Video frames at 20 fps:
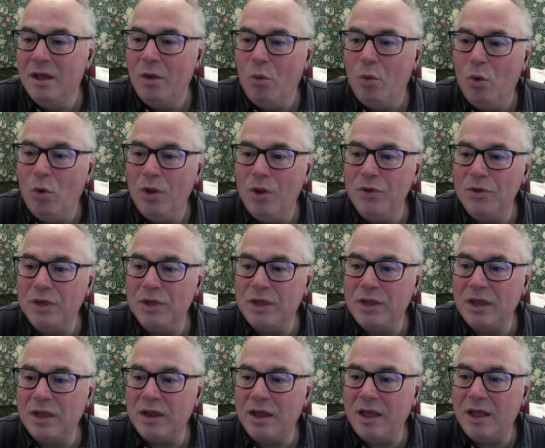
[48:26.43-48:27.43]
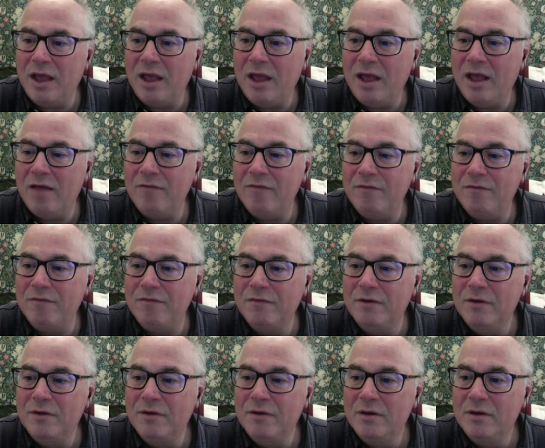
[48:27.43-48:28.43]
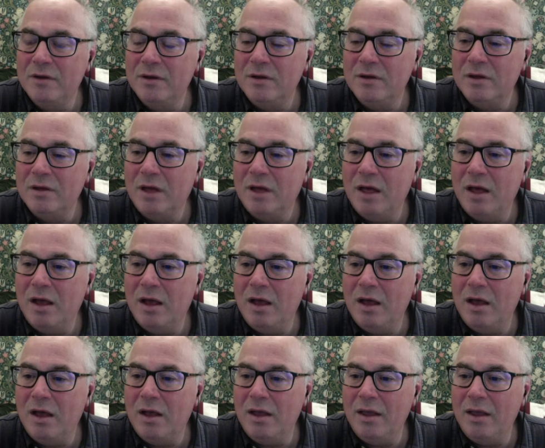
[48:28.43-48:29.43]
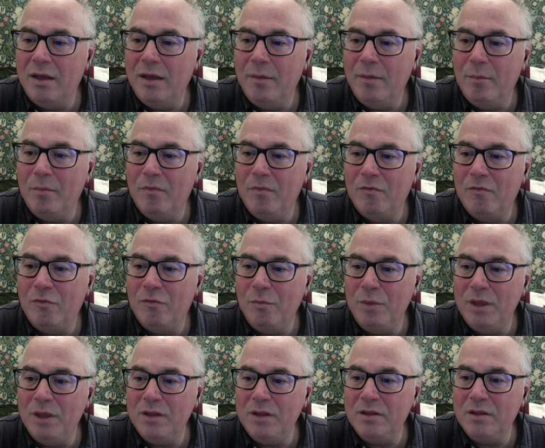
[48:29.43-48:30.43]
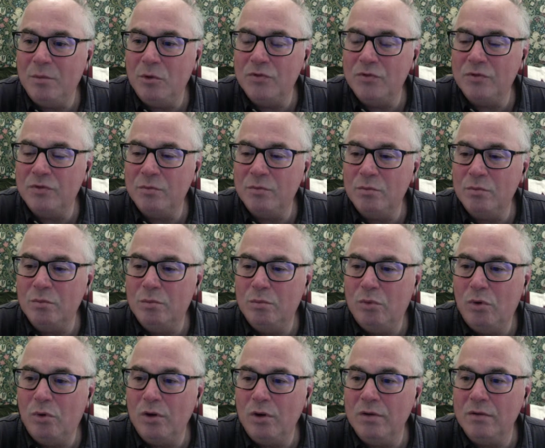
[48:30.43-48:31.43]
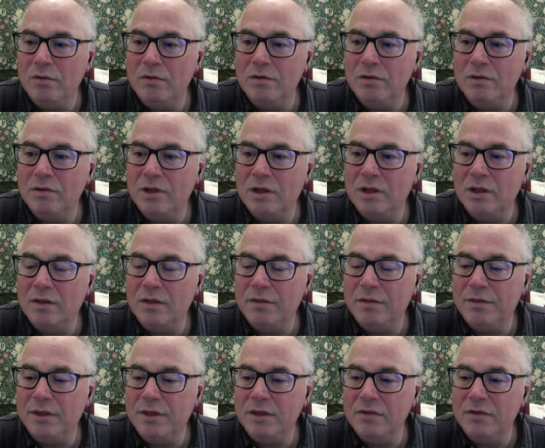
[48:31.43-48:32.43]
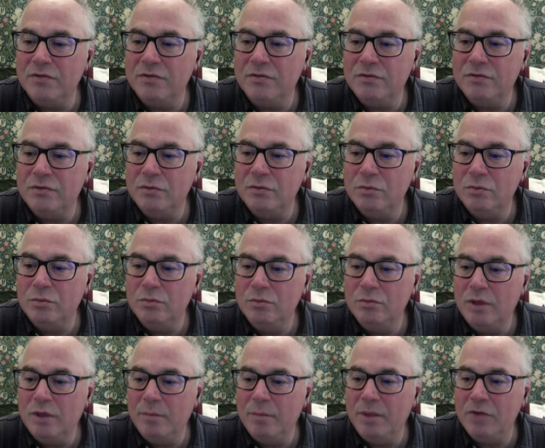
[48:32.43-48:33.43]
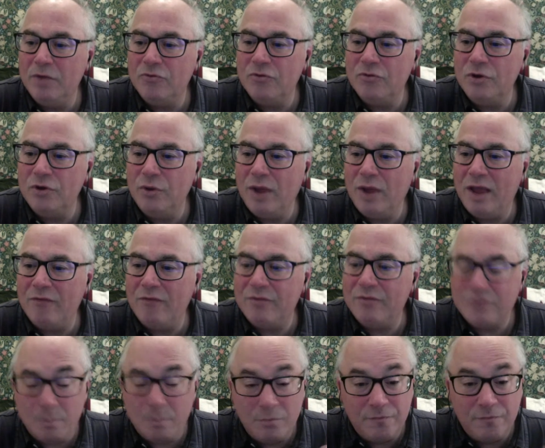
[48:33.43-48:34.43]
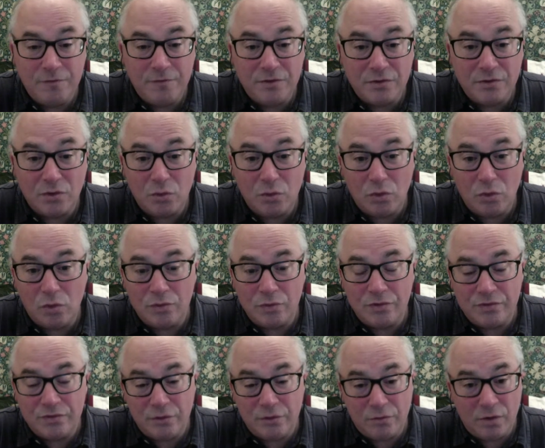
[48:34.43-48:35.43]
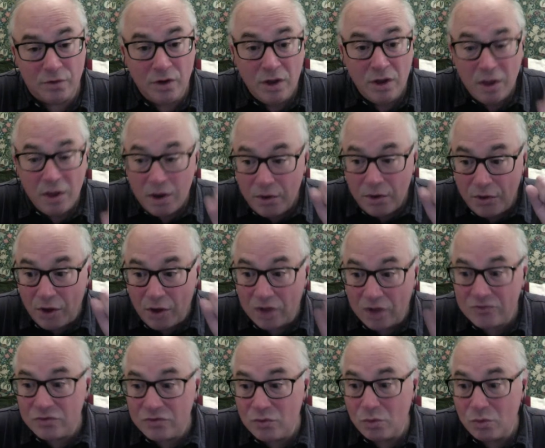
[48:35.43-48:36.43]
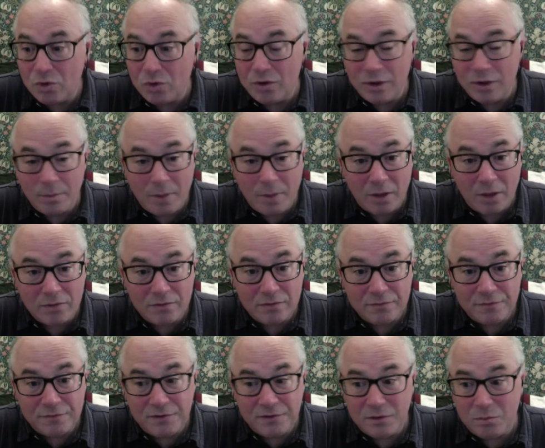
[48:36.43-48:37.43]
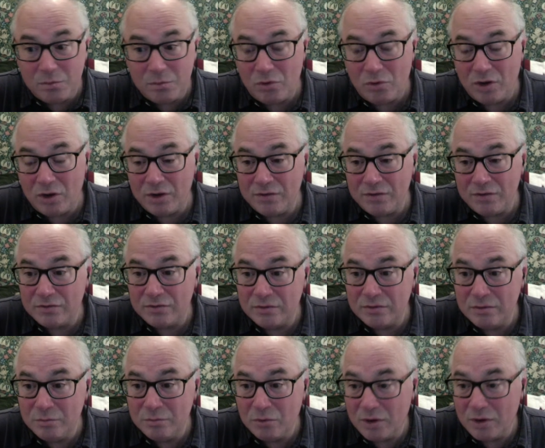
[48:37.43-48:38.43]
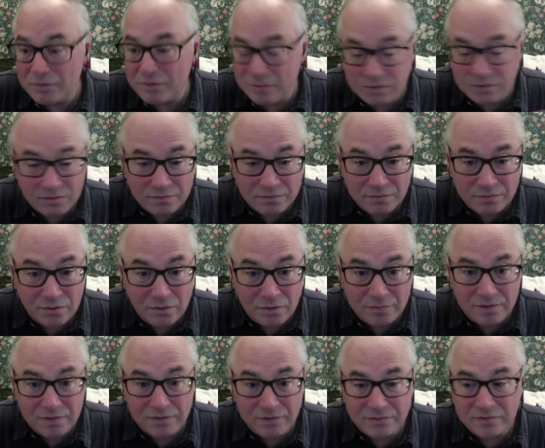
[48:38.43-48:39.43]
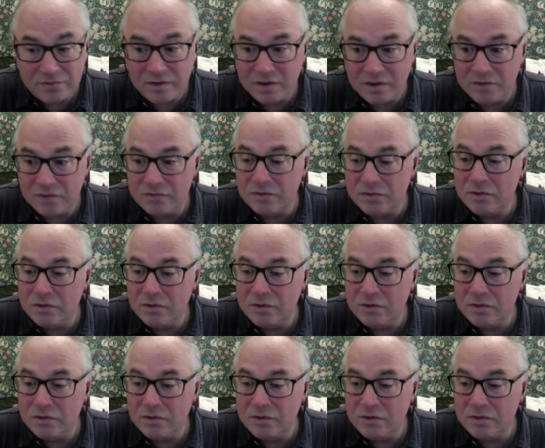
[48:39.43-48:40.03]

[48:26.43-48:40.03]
What you can't have, uh, for me, the most important uh, thing is to make sure you have some physical gold and silver, not to worry about the fiat price prices of, of these things.